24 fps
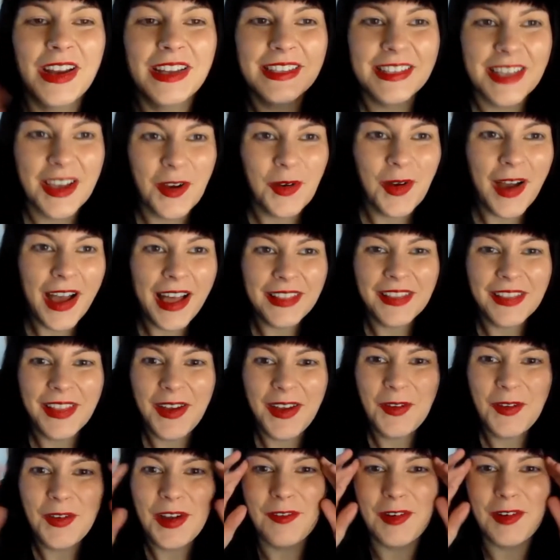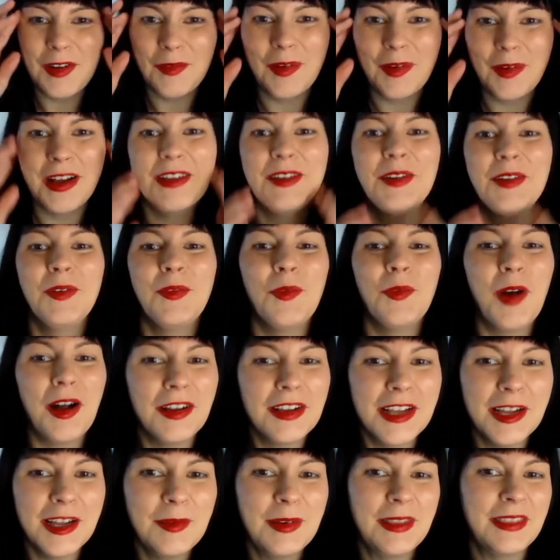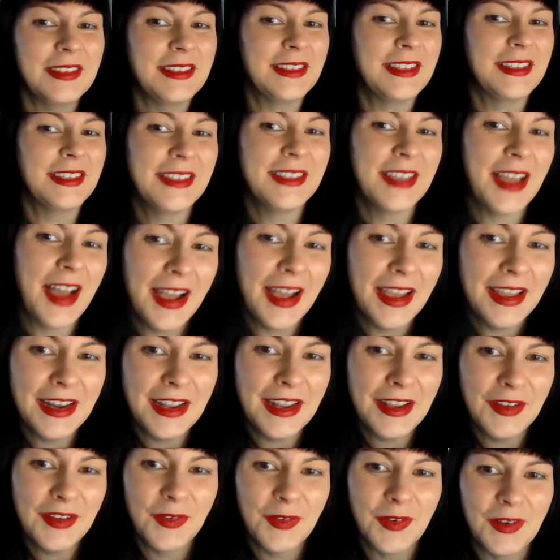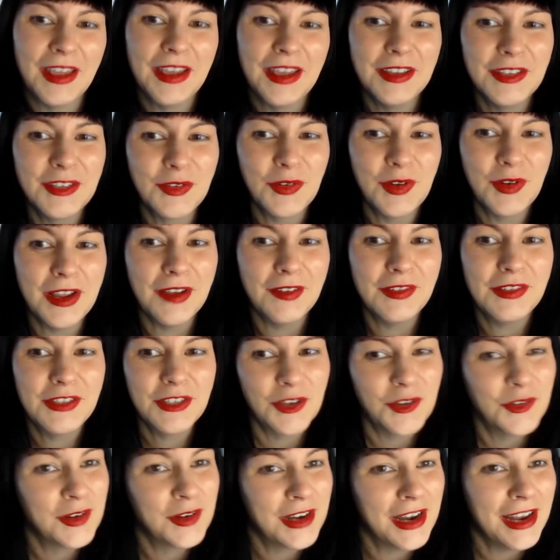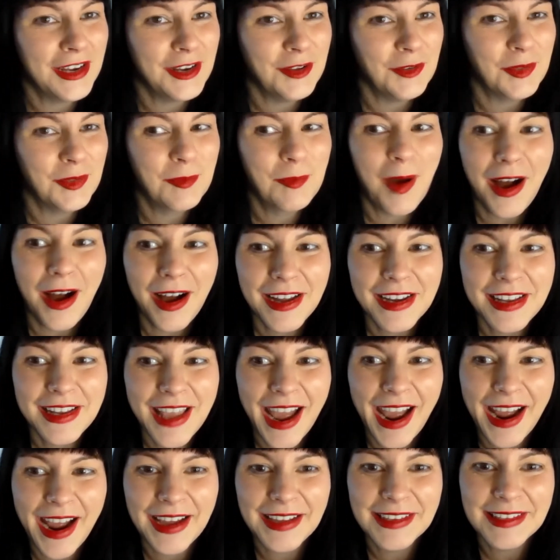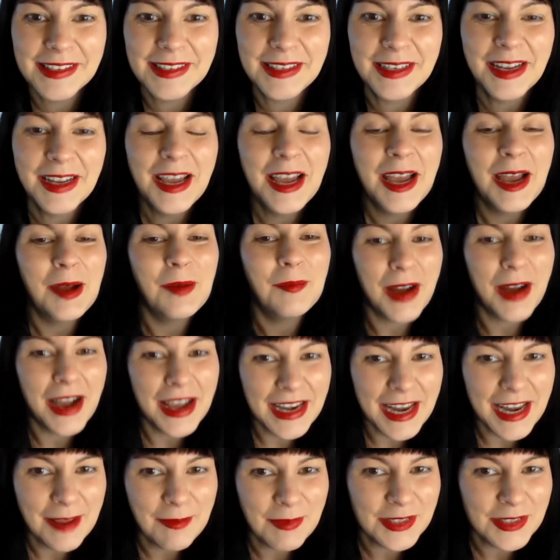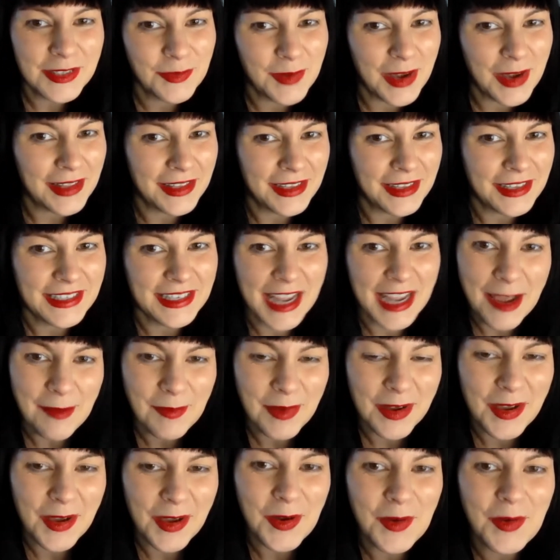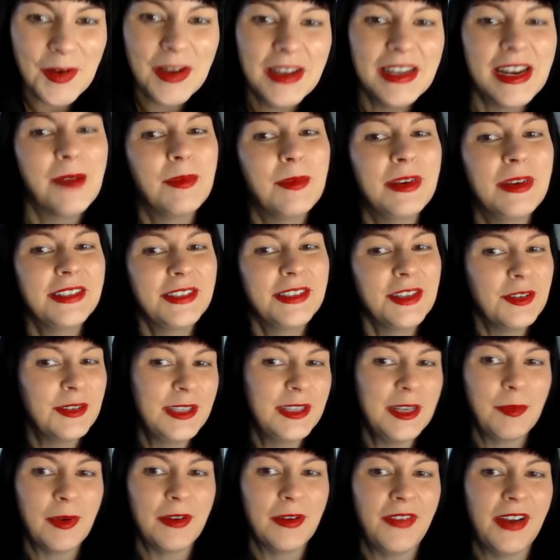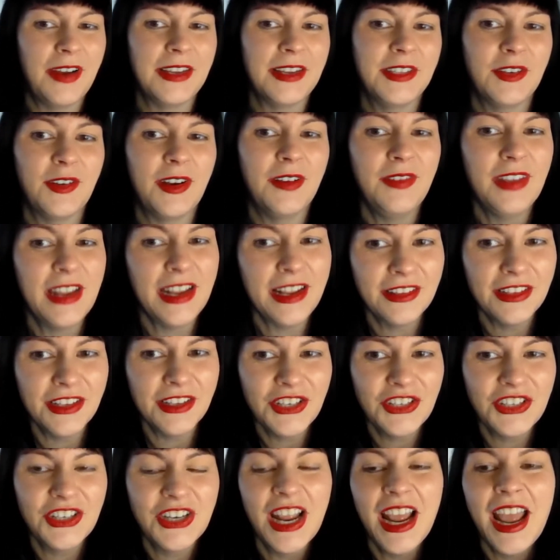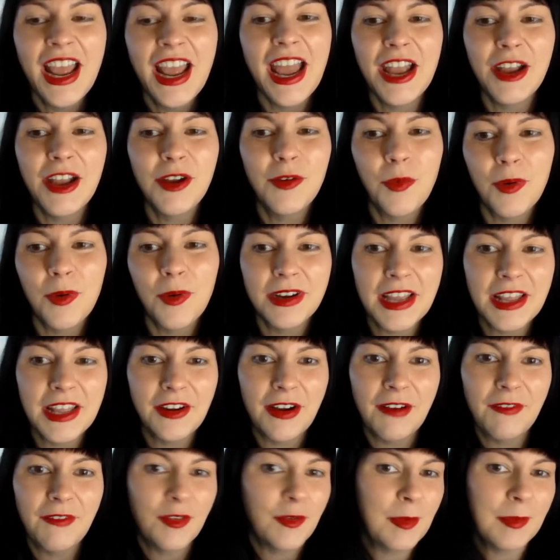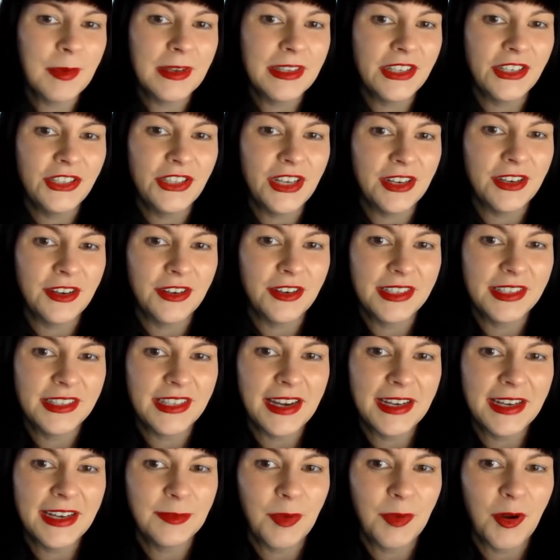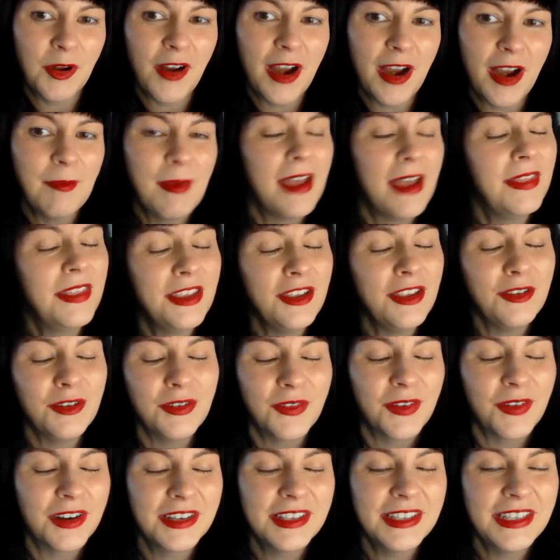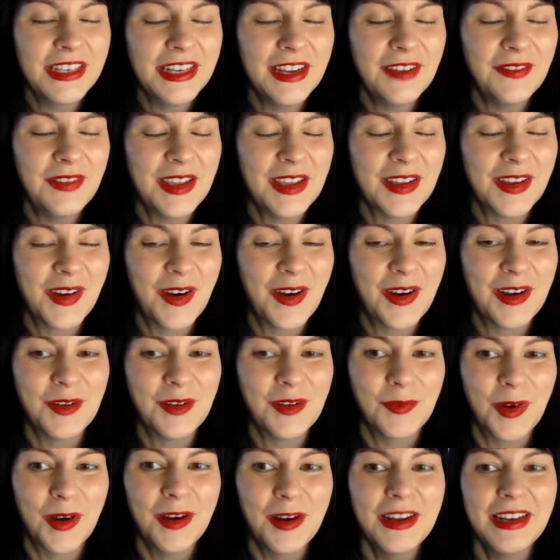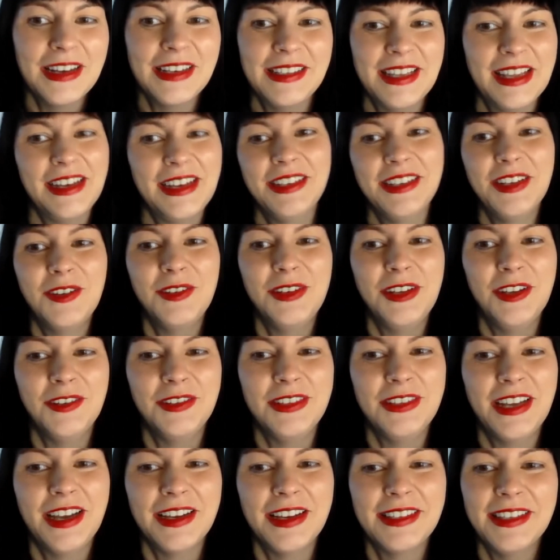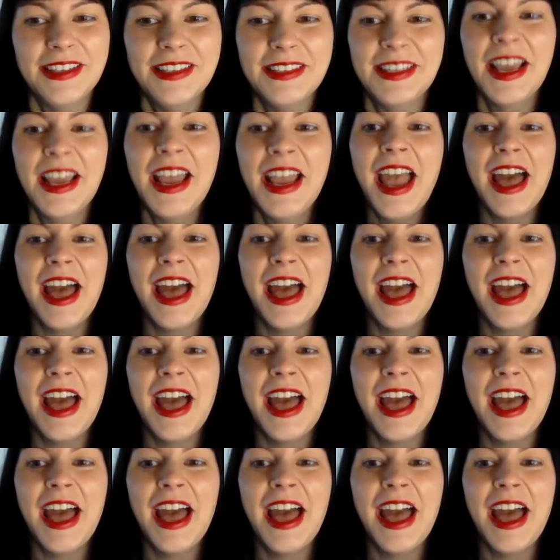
So hello, everyone. Welcome to the Society for the History of Children and Youth podcast. My name is LuElla, and I'm an associate professor of English and coordinator of the Women's and Gender Studies program at the University of the Incarnate Word in San Antonio, Texas.